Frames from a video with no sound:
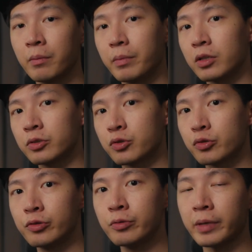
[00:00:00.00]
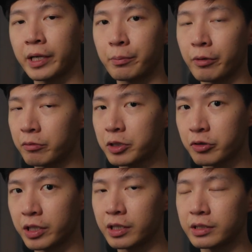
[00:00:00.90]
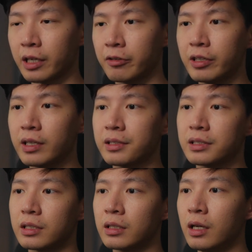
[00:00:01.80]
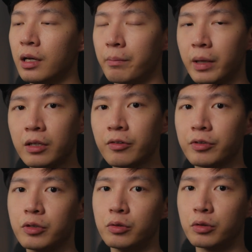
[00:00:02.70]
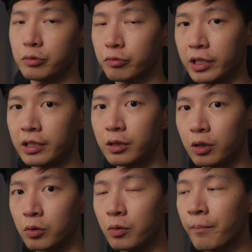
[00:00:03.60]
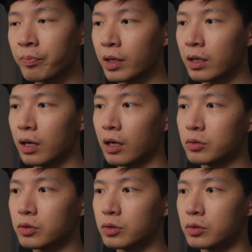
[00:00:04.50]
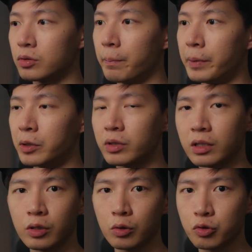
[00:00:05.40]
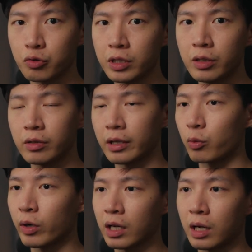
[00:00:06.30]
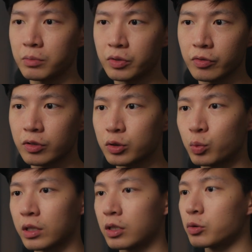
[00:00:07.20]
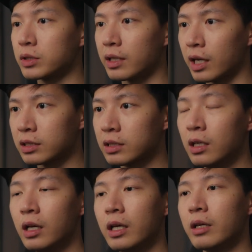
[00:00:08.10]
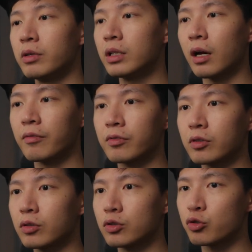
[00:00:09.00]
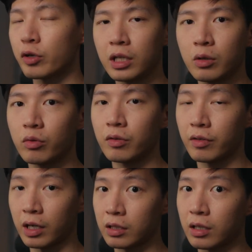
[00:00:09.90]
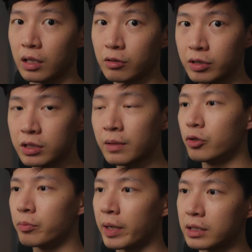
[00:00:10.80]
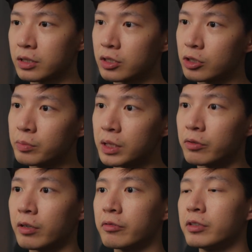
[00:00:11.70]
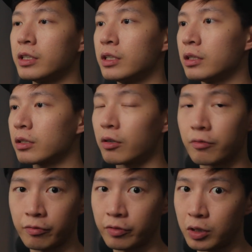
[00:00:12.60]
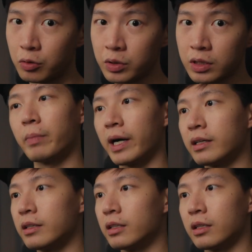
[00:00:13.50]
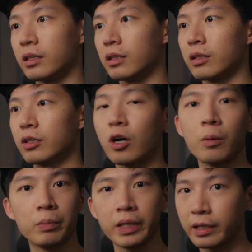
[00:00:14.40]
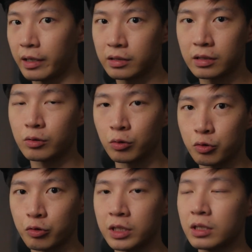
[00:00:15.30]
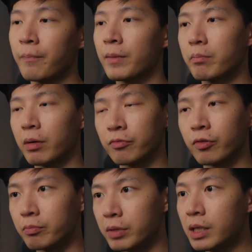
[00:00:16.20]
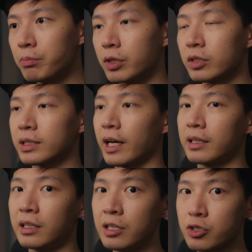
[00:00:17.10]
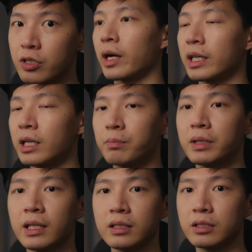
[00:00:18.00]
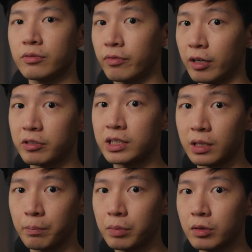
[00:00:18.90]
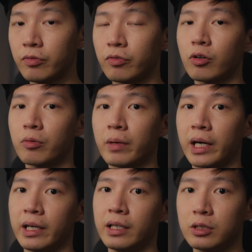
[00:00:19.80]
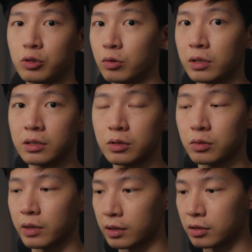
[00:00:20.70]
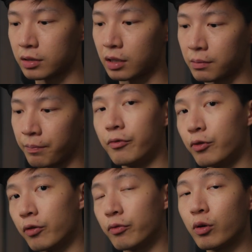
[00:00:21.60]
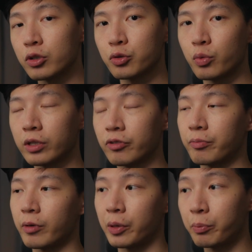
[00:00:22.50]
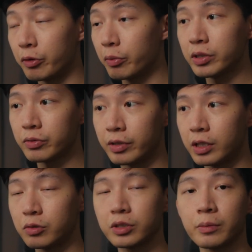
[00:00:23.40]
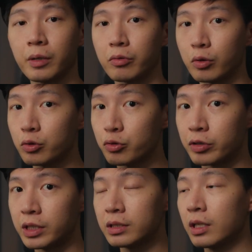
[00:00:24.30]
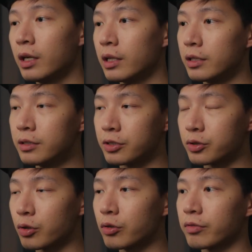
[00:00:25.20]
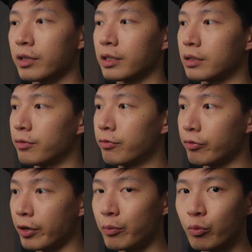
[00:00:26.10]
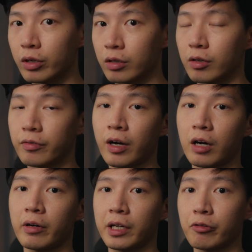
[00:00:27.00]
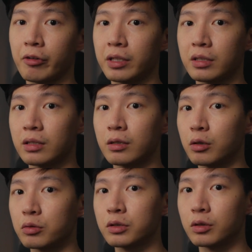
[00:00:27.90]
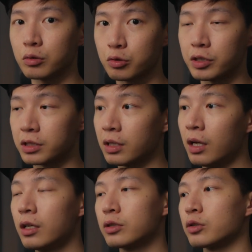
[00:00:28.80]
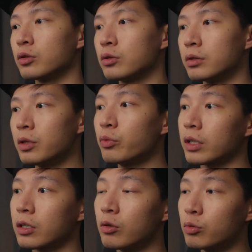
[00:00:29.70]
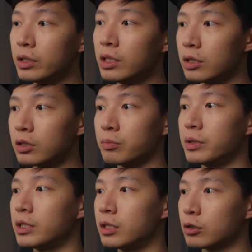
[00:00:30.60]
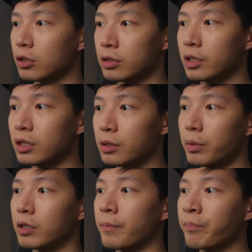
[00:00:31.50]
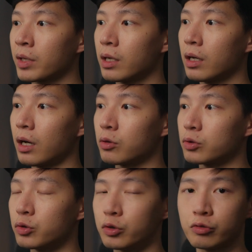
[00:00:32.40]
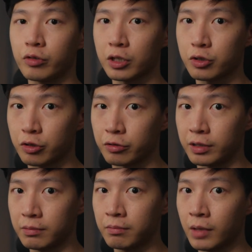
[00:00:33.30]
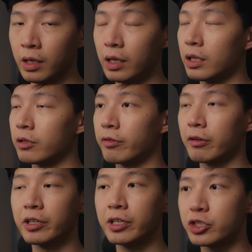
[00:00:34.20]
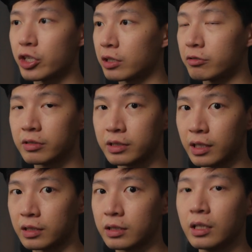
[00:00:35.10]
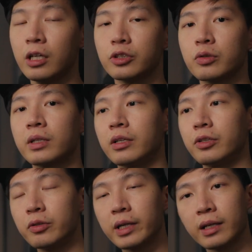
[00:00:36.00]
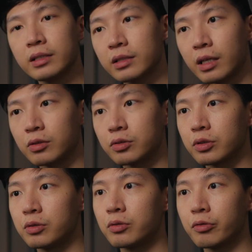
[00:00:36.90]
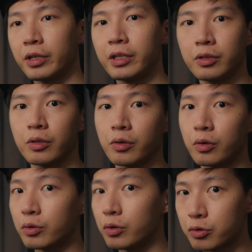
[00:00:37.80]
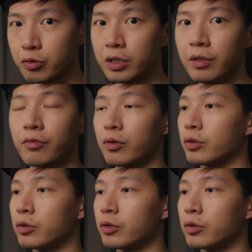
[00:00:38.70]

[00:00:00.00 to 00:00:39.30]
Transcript: Because through my private trainings, I realized that many of you don't really know how to build a node tree, like what comes first, what goes next. Even after training with other colorists, you might still be very confused by their complicated node trees. But for me, because I teach, I keep things very simple for my students to understand. If you have watched one of my previous videos about node trees, this is sort of like the framework of how I created those node trees. So today we are only going to be talking about how to structure it in a very general sense, so that you guys can also create your own node tree for